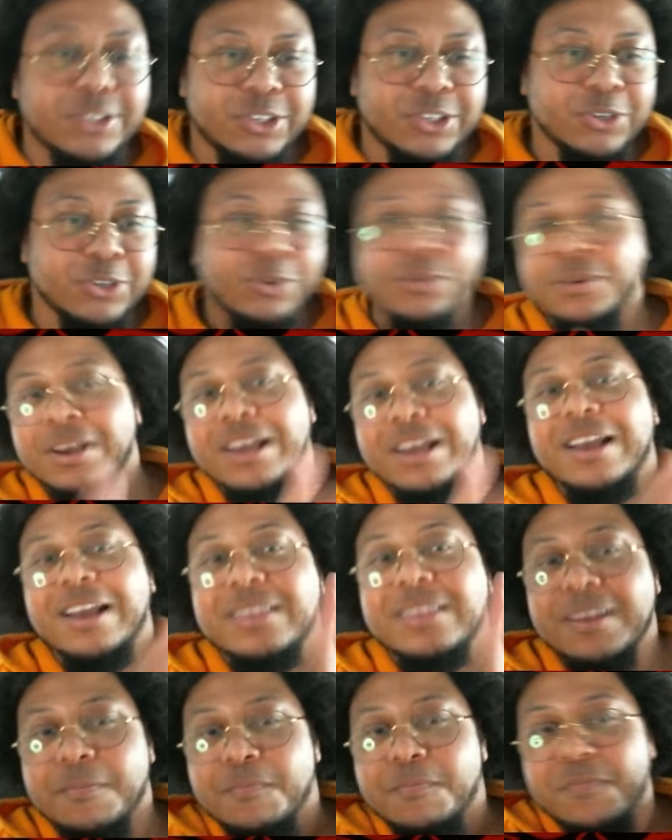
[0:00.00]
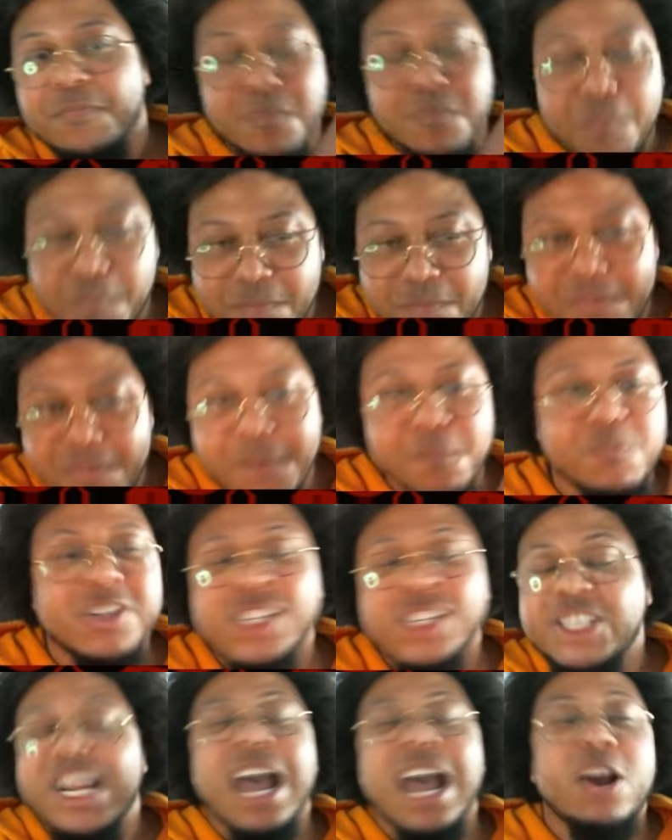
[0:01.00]
to the
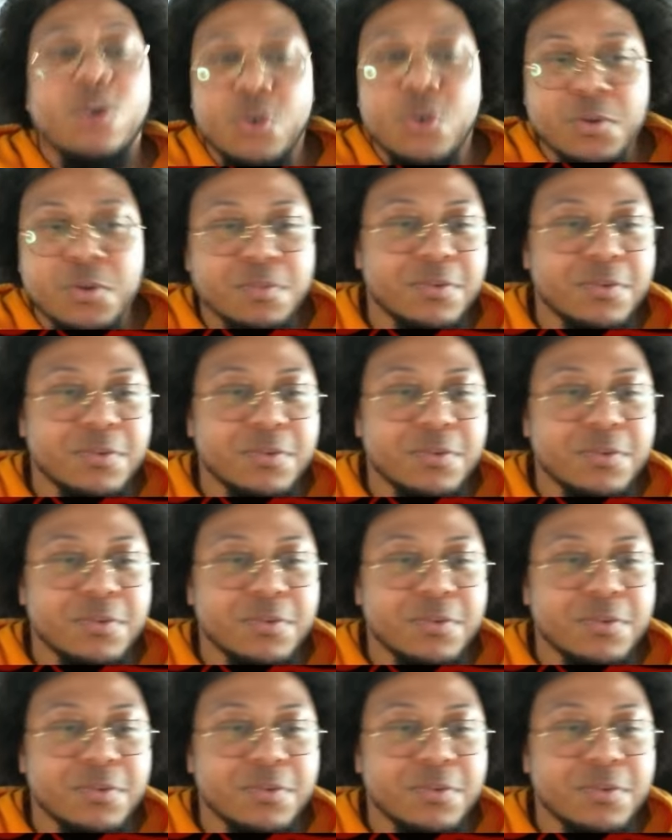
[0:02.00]
shadow